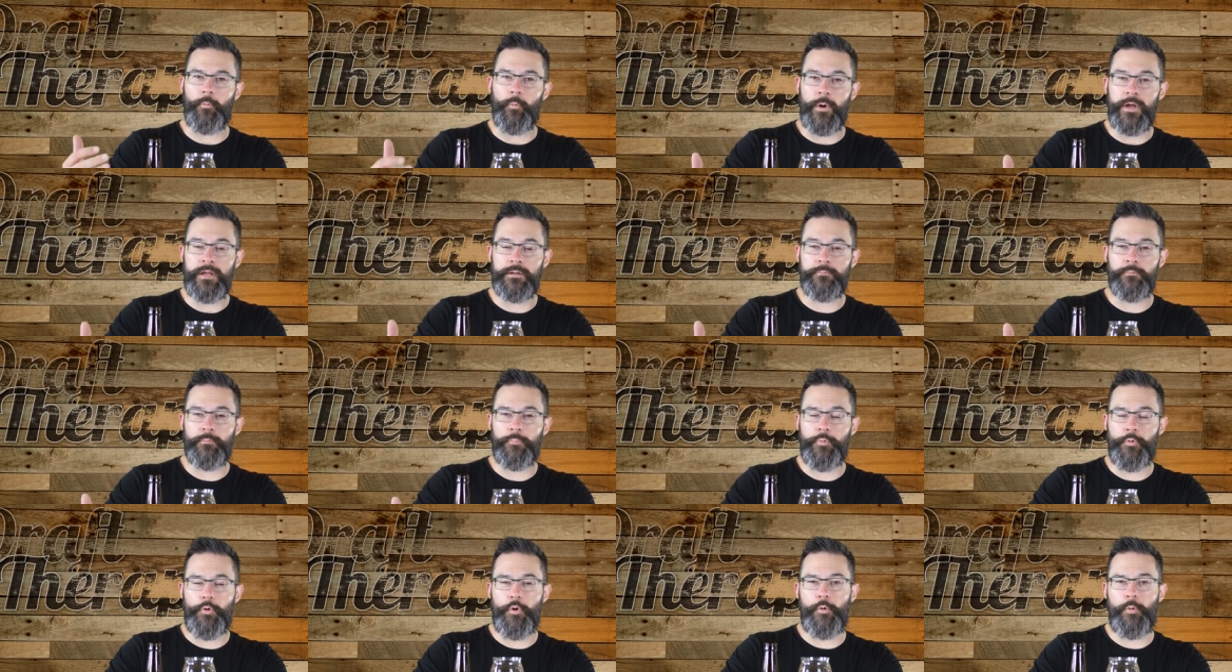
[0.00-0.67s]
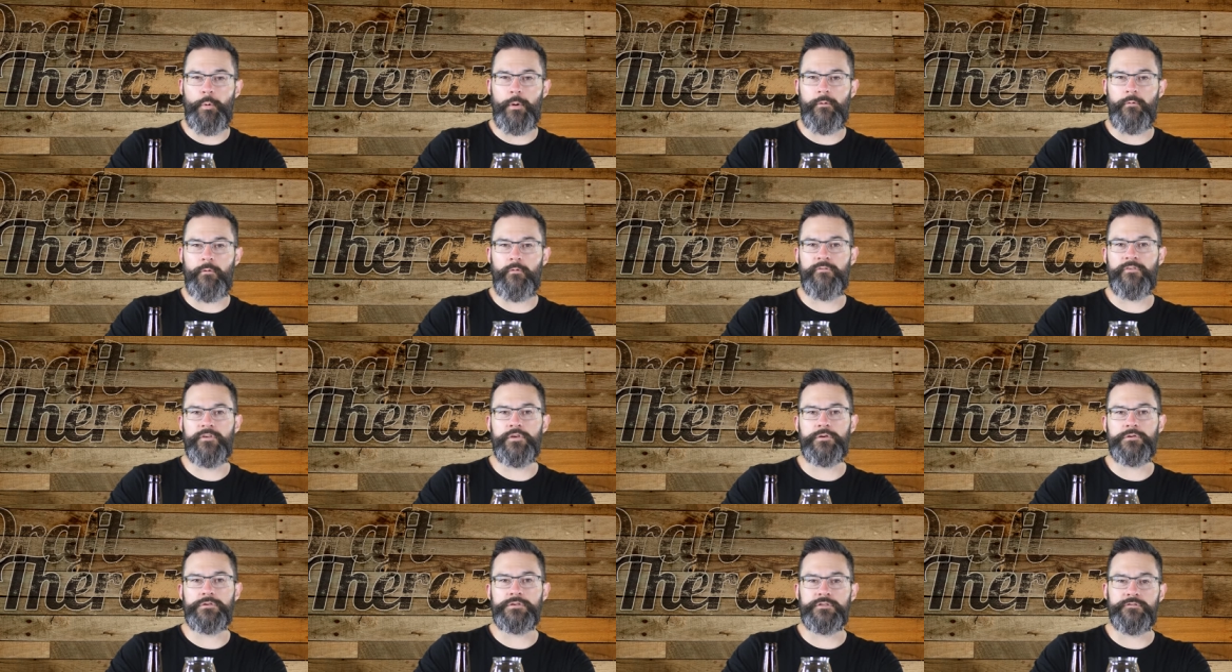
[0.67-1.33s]
written brewery
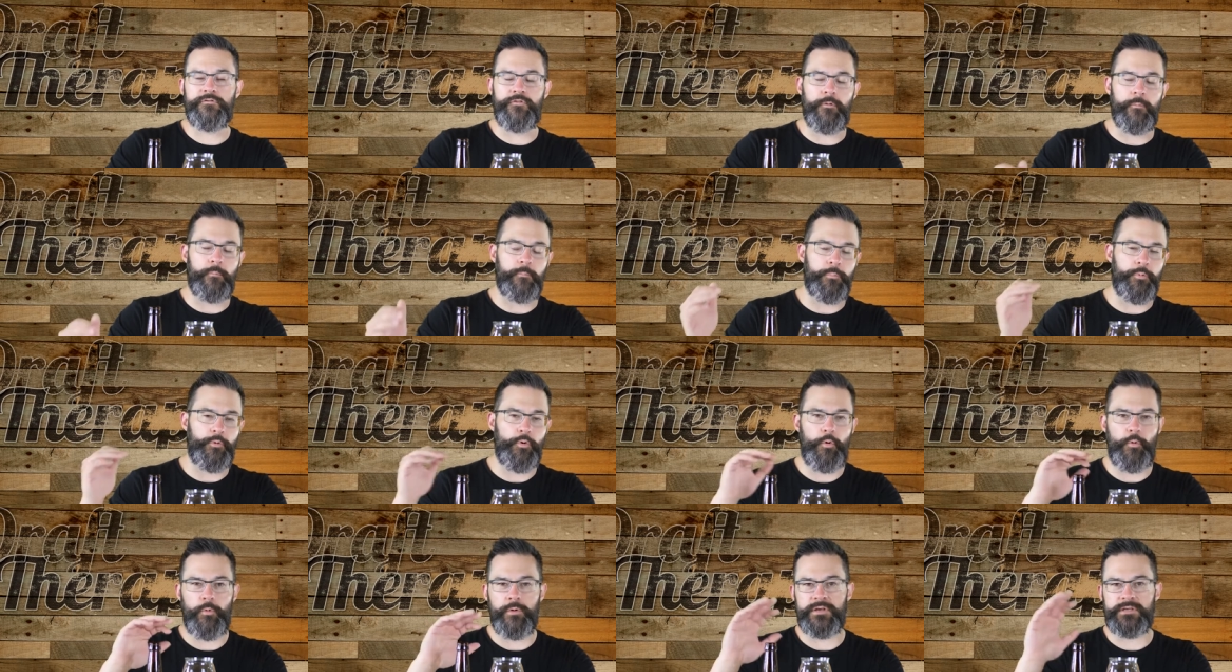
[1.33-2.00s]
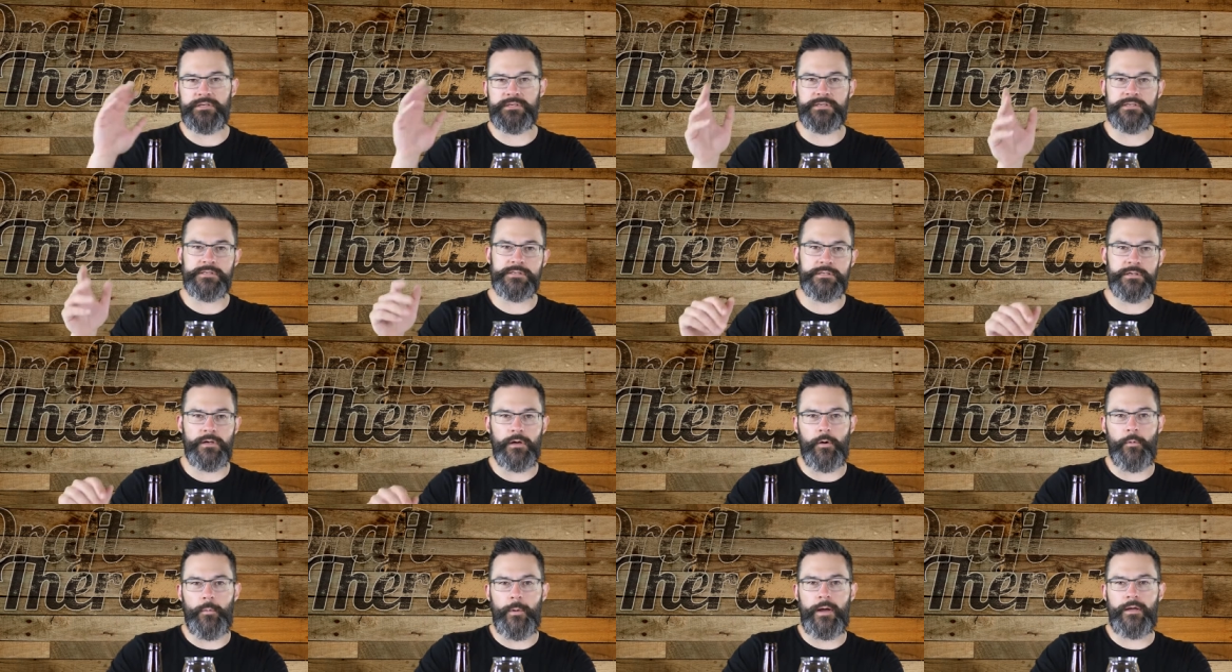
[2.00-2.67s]
reviews from breweries
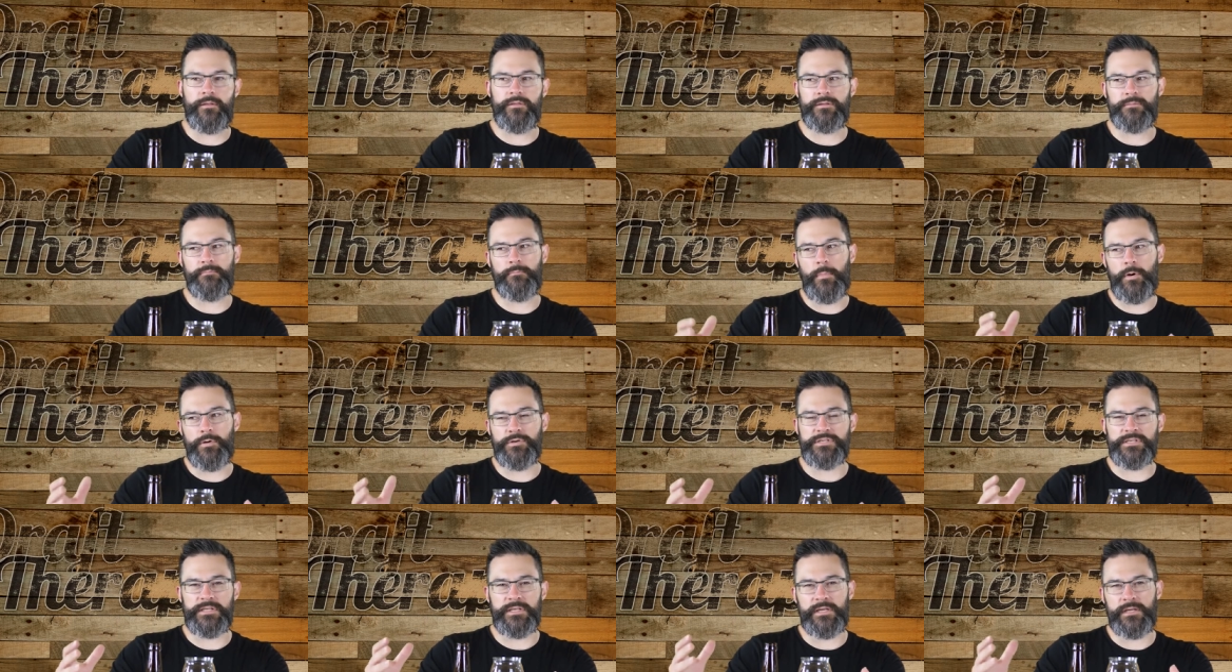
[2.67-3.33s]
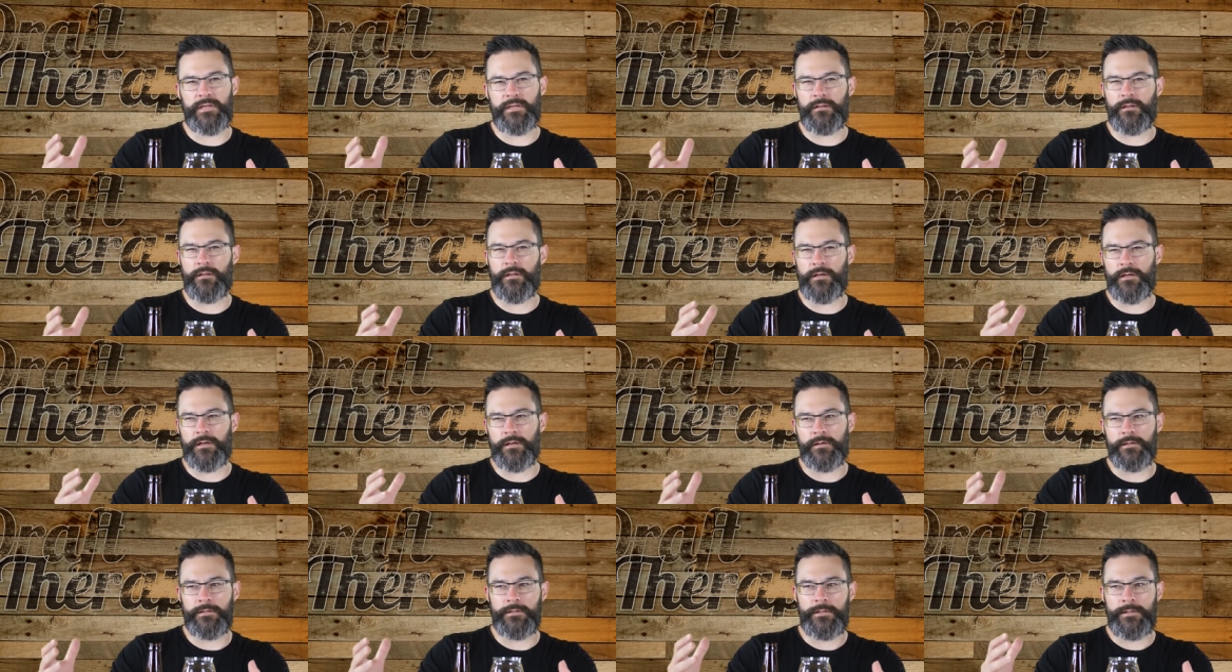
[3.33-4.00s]
around, mostly in
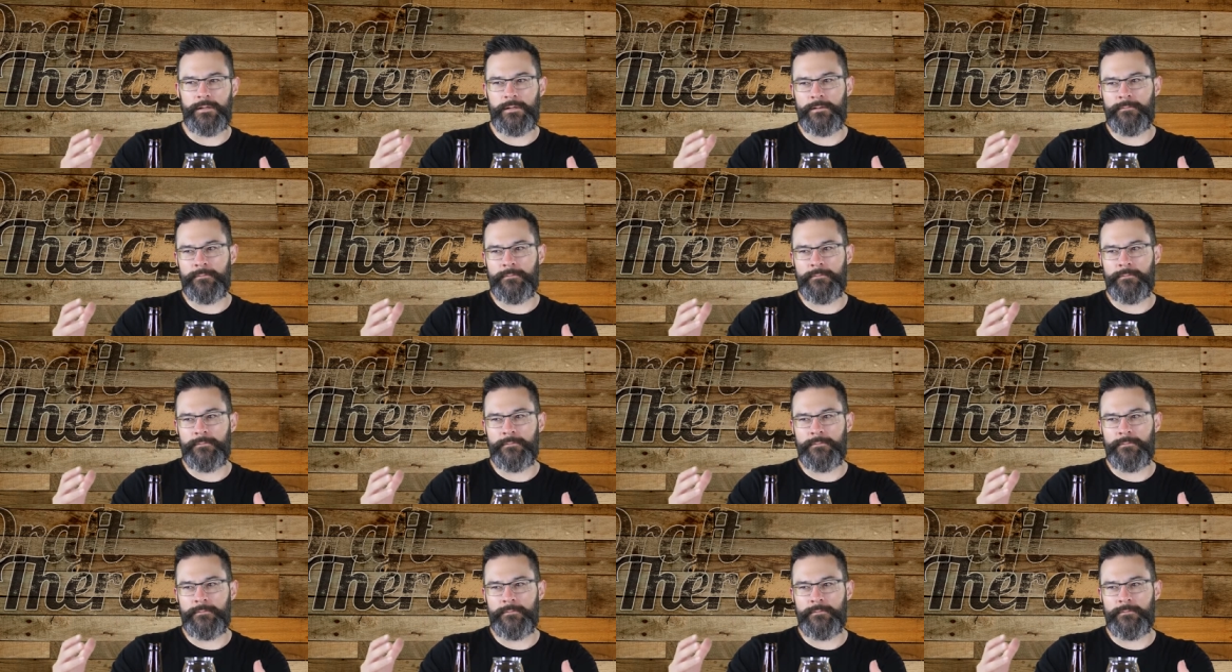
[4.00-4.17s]
the